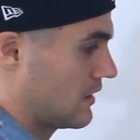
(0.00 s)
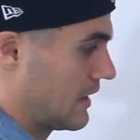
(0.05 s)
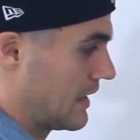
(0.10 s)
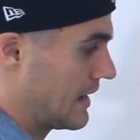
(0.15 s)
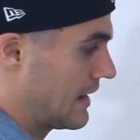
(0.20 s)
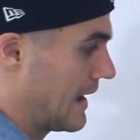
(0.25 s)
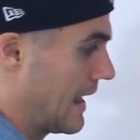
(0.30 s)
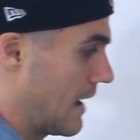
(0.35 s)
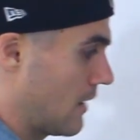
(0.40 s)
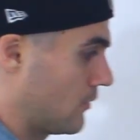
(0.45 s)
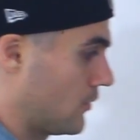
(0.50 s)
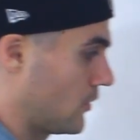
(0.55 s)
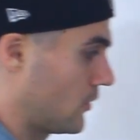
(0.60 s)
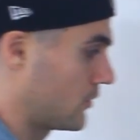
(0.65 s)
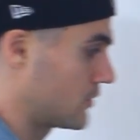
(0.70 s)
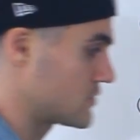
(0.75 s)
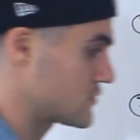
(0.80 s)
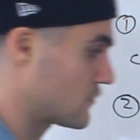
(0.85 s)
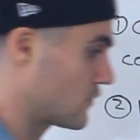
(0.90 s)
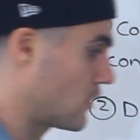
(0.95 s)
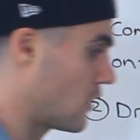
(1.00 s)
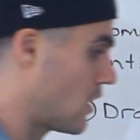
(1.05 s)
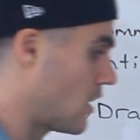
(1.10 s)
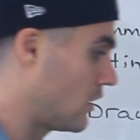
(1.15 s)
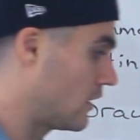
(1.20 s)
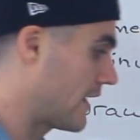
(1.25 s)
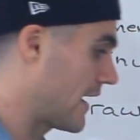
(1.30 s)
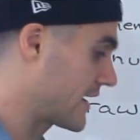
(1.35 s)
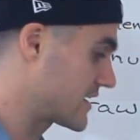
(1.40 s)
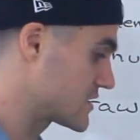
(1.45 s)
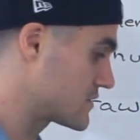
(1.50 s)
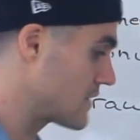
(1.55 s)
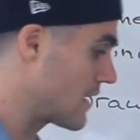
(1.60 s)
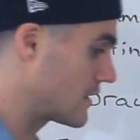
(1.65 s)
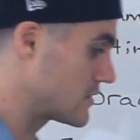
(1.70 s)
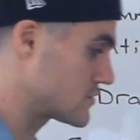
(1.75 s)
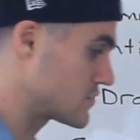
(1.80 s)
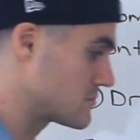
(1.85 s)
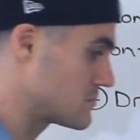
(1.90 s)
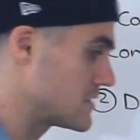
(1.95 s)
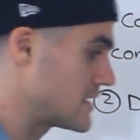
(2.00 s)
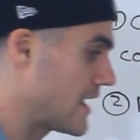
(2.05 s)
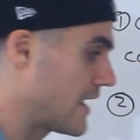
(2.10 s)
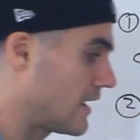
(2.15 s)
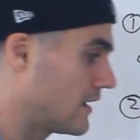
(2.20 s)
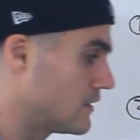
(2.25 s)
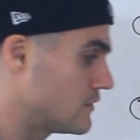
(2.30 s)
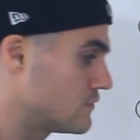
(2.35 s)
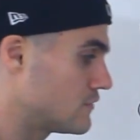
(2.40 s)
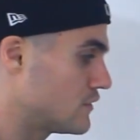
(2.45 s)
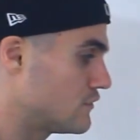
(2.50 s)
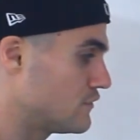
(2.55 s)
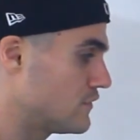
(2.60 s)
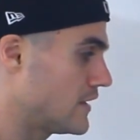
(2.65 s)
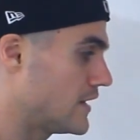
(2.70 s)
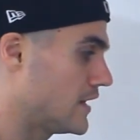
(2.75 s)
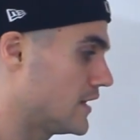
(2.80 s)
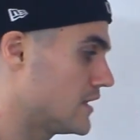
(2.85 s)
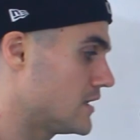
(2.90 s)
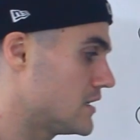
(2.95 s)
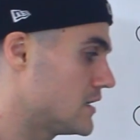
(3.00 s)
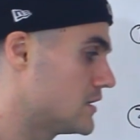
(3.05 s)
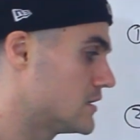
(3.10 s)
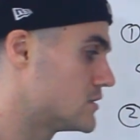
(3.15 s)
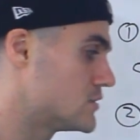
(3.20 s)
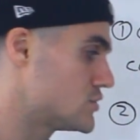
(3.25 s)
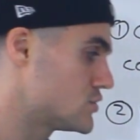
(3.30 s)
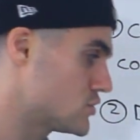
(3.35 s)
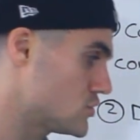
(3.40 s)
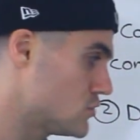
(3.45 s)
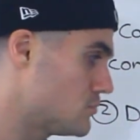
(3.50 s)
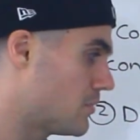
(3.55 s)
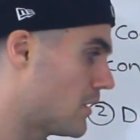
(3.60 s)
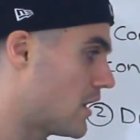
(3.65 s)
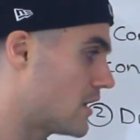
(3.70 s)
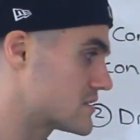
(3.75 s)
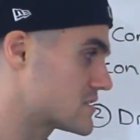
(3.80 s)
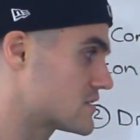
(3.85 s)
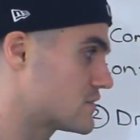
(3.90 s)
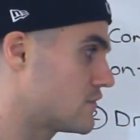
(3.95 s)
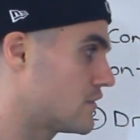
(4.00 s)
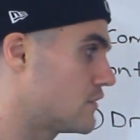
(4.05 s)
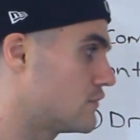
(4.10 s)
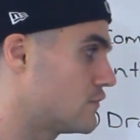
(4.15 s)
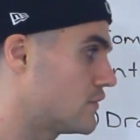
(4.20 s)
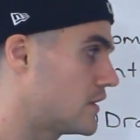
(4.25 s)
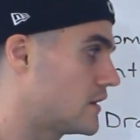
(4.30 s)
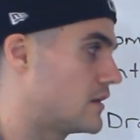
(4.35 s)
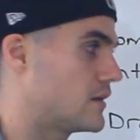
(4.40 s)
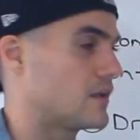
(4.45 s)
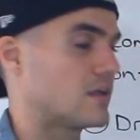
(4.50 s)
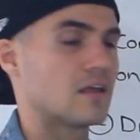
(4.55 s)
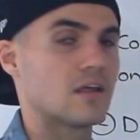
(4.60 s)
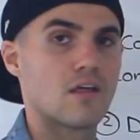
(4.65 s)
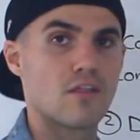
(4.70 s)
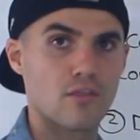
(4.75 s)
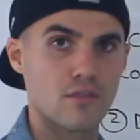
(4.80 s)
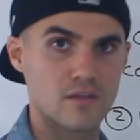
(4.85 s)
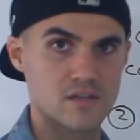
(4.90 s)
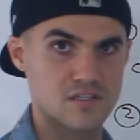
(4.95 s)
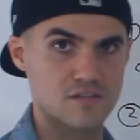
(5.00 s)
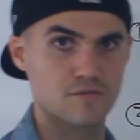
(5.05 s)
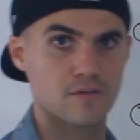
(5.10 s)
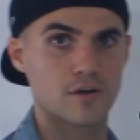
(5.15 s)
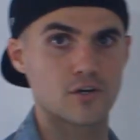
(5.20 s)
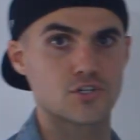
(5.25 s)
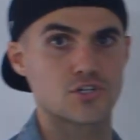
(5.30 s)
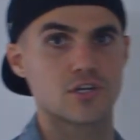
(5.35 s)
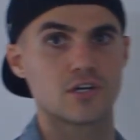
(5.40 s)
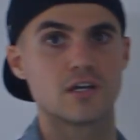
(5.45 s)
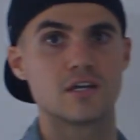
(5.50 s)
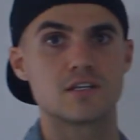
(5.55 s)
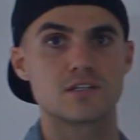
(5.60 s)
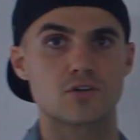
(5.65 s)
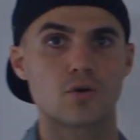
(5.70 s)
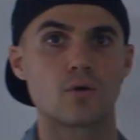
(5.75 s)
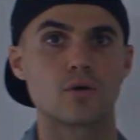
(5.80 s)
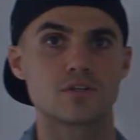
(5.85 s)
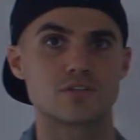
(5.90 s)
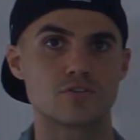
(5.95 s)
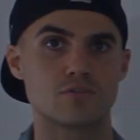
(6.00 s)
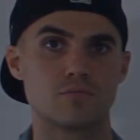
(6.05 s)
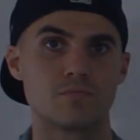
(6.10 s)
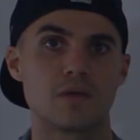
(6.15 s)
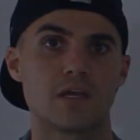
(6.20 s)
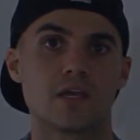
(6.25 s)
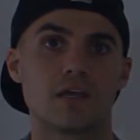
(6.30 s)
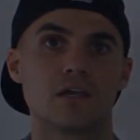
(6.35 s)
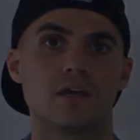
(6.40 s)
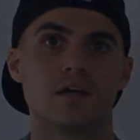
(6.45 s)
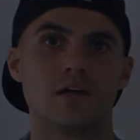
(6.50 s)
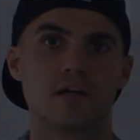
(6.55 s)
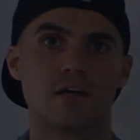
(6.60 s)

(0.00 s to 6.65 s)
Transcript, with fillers: And now notice for all x values from negative infinity to positive infinity, this function is going to be